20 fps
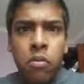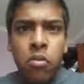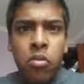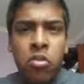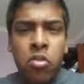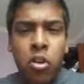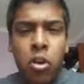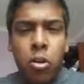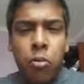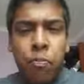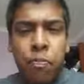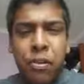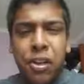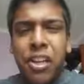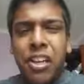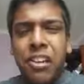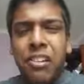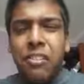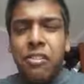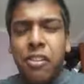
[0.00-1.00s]
So
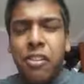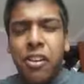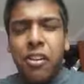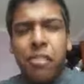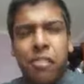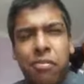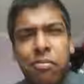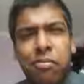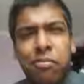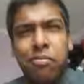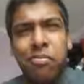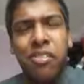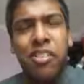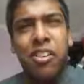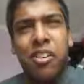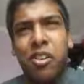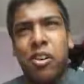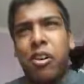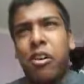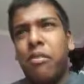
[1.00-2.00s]
please, just
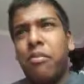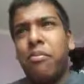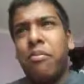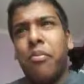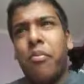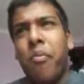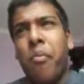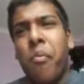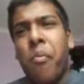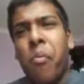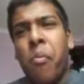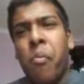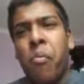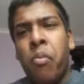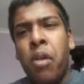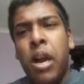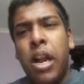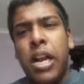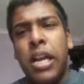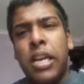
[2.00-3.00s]
stop.
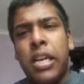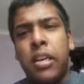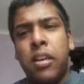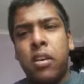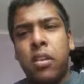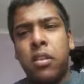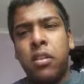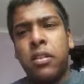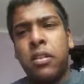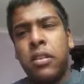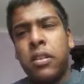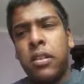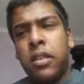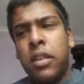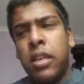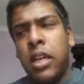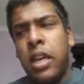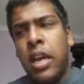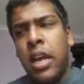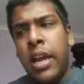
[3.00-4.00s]
And
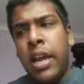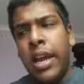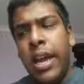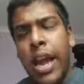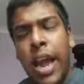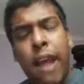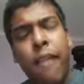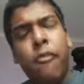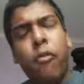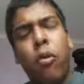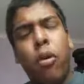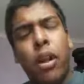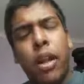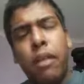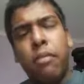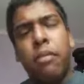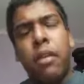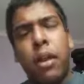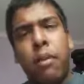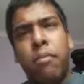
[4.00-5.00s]
everyone
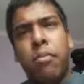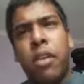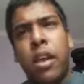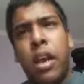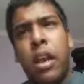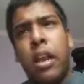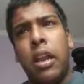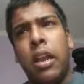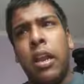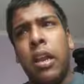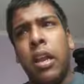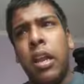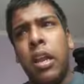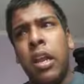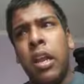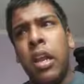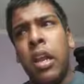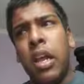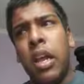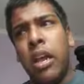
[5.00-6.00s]
in Team 10
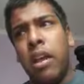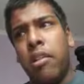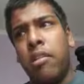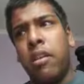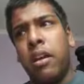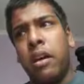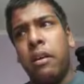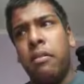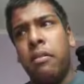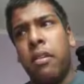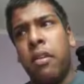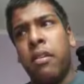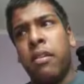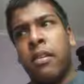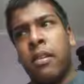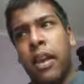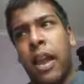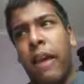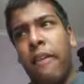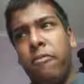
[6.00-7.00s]
is a
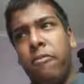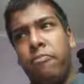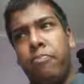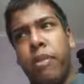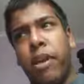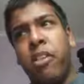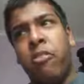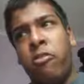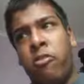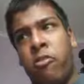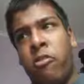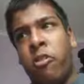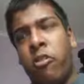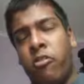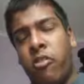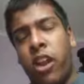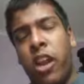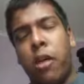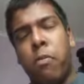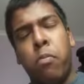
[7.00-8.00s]
slave bitch to
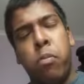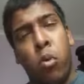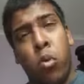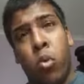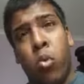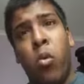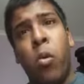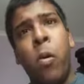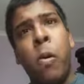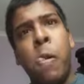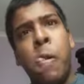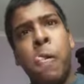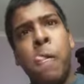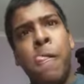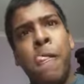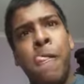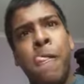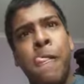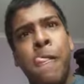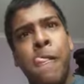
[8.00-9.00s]
Jake Paul.
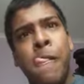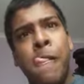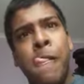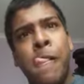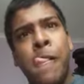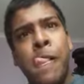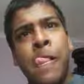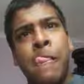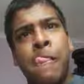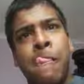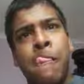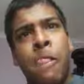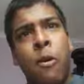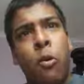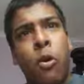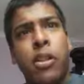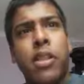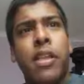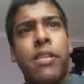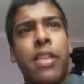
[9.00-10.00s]

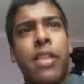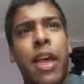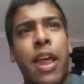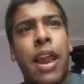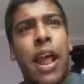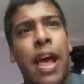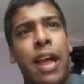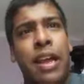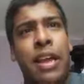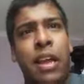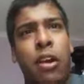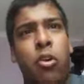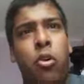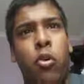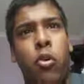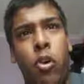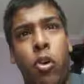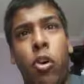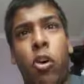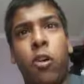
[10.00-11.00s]
Whether they like it
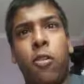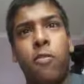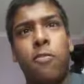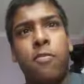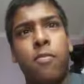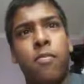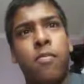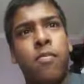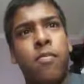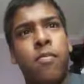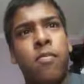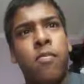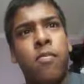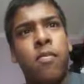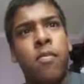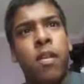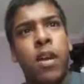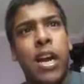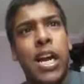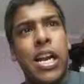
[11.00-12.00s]
or not.
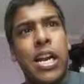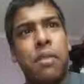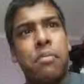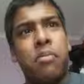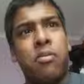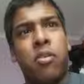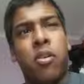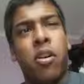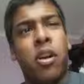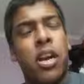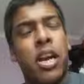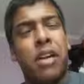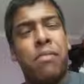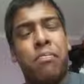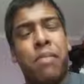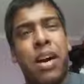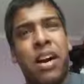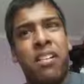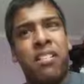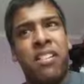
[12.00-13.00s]
And I'm so
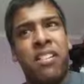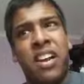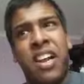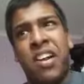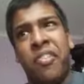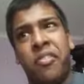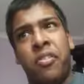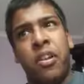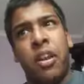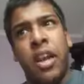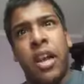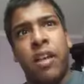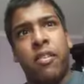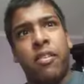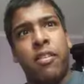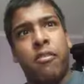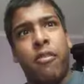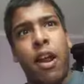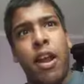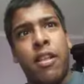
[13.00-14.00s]
glad Max left. He
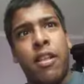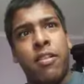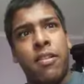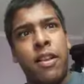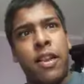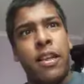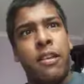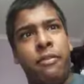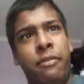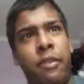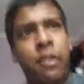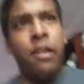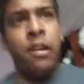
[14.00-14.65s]
has a right to leave.